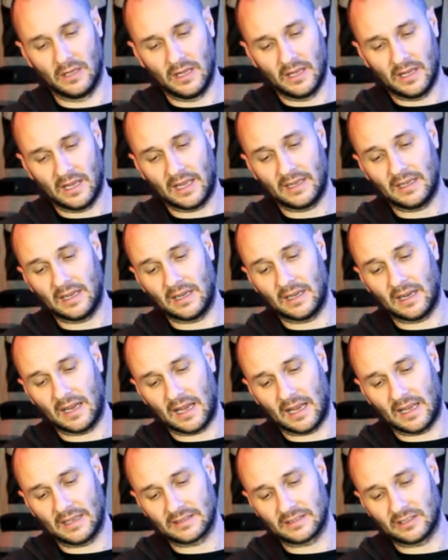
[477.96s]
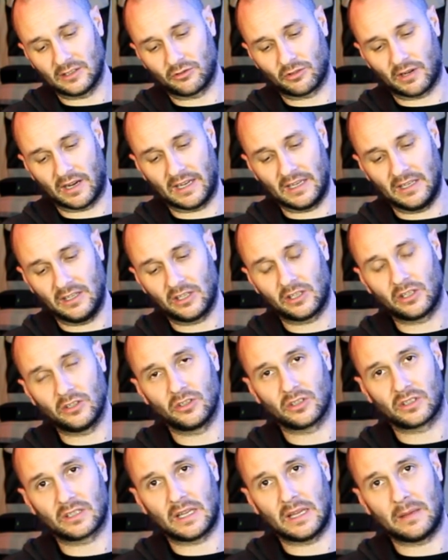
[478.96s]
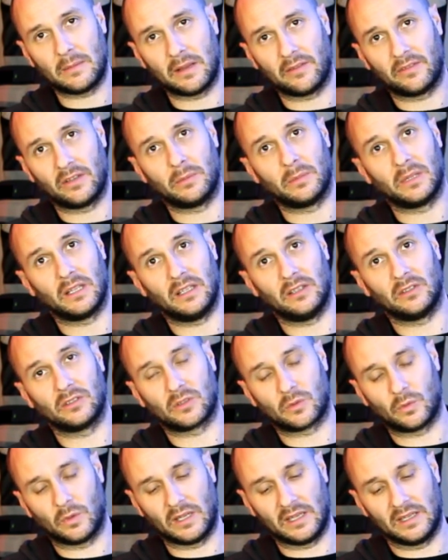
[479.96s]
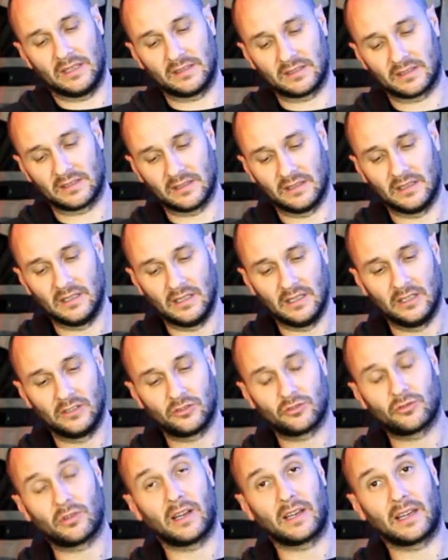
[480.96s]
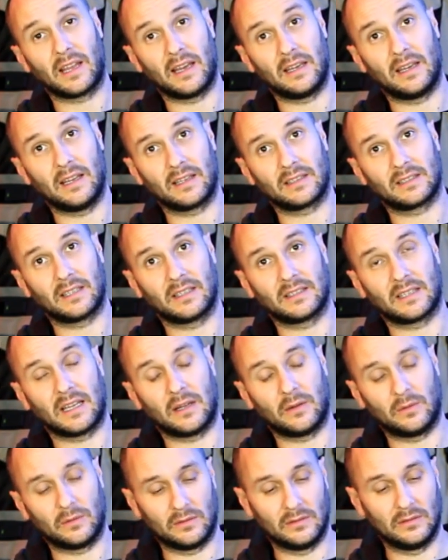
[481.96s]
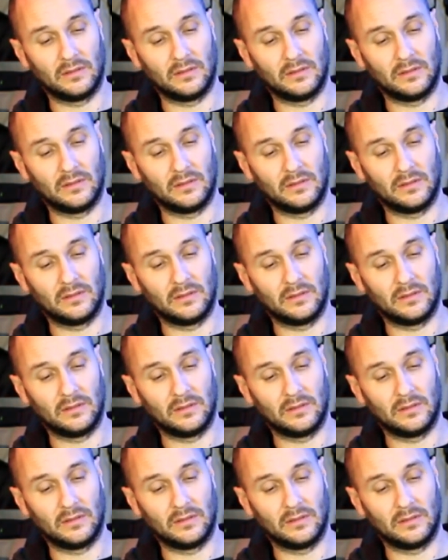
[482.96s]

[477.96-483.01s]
and then as they're drying you can just keep giving them a little squeeze to try and get any excess out.